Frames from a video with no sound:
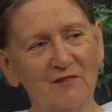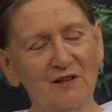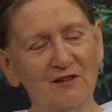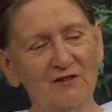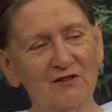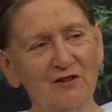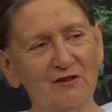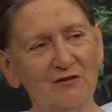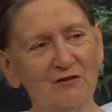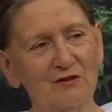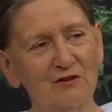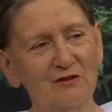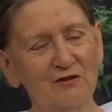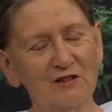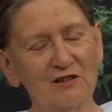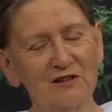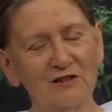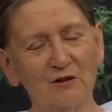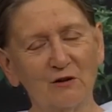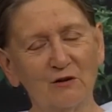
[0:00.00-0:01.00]
So God
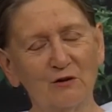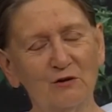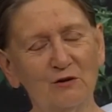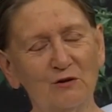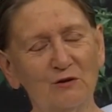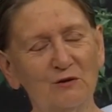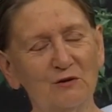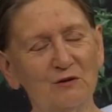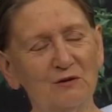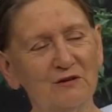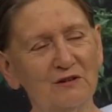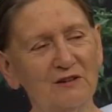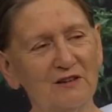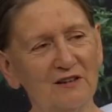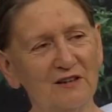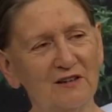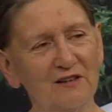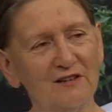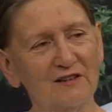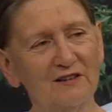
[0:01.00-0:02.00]
is a whole
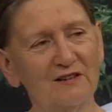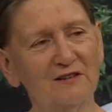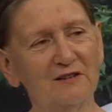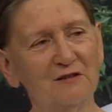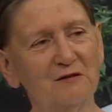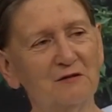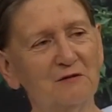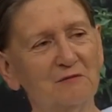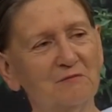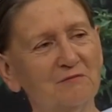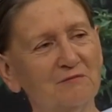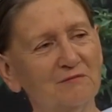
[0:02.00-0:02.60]
another